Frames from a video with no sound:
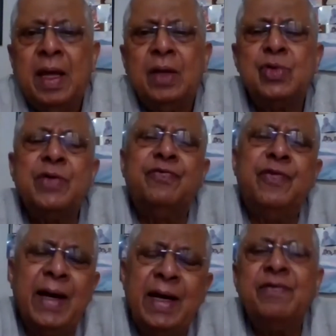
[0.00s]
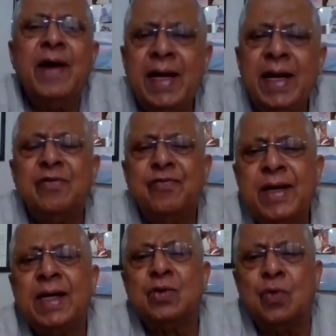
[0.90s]
It's a very, very
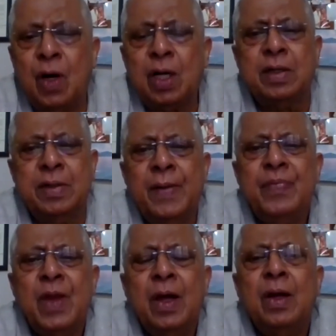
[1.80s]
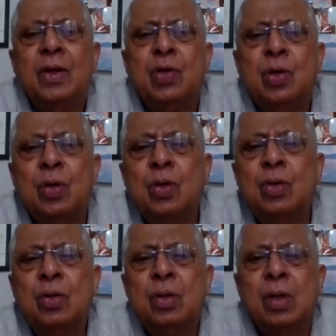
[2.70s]
difficult walk
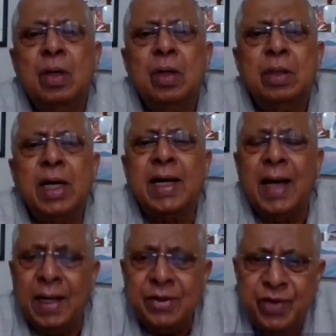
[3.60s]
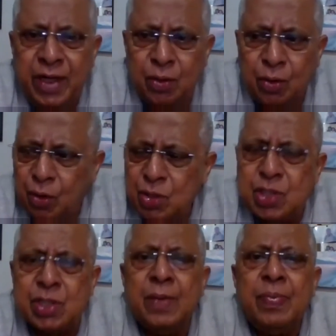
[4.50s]
through the country
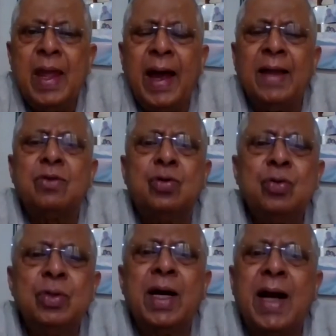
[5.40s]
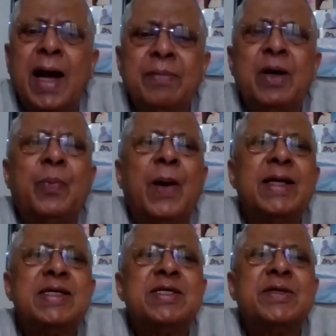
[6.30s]
roads and through the Khyber
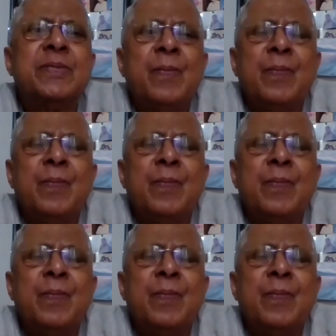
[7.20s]
Pass,